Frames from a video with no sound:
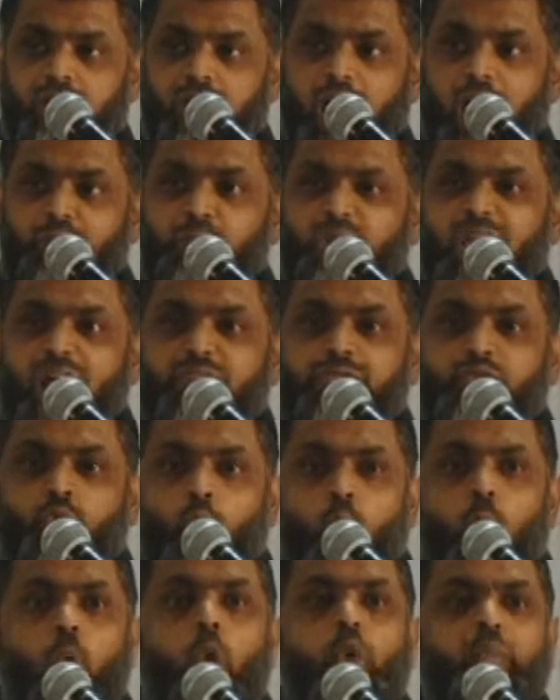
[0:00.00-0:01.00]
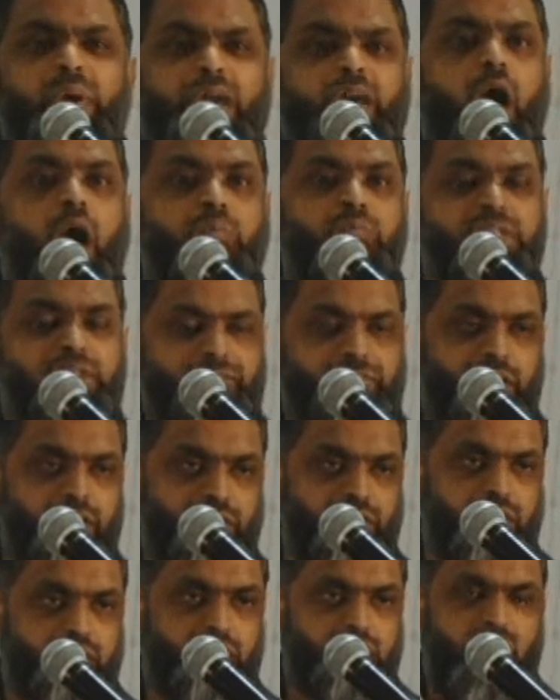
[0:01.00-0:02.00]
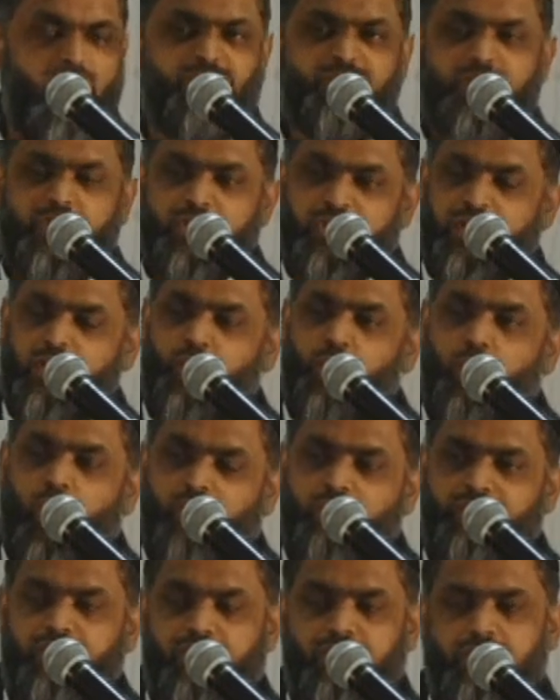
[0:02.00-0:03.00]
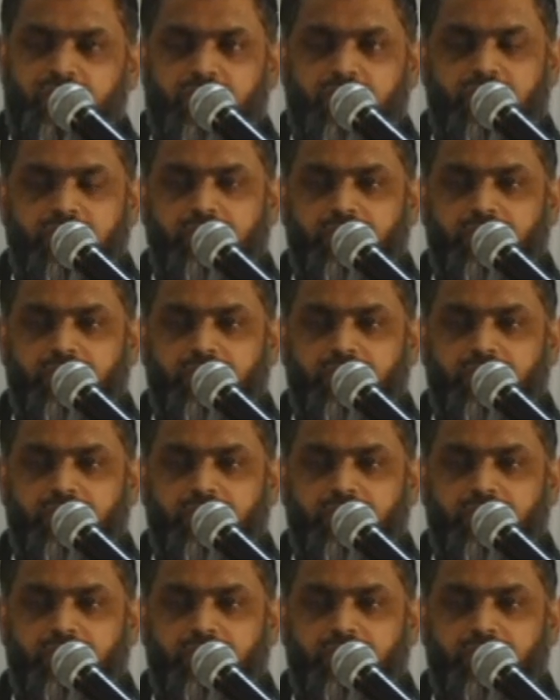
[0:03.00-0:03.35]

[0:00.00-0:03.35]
And we have to all become defenders, every single one of us.